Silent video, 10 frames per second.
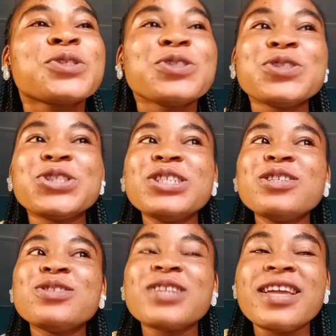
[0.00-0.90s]
So she
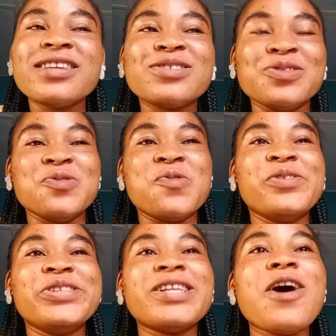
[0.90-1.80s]
didn't say anything, no.
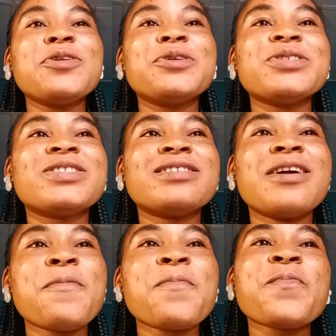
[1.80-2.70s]
She now just,
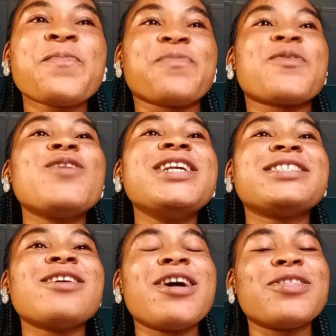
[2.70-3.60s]
when it's
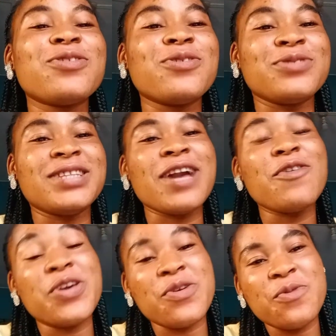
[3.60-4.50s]
now her turn, like,
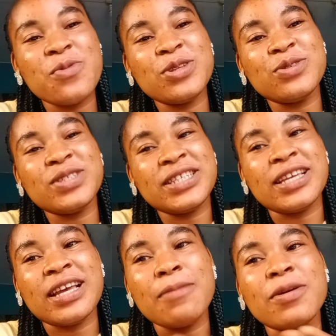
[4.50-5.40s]
okay, what do you
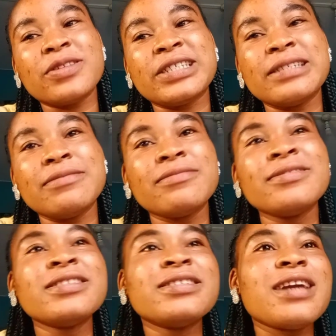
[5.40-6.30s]
think about him?
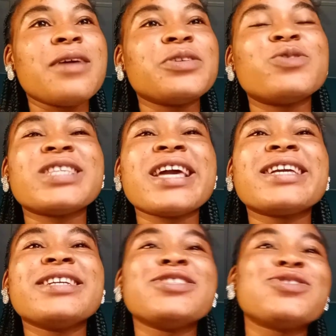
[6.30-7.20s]
And he was like,
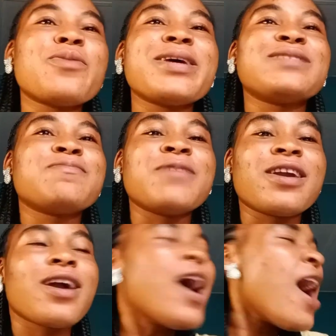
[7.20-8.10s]
it's not my
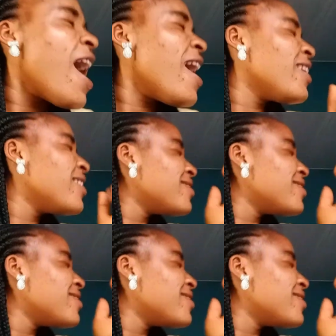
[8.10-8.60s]
speck. Ah!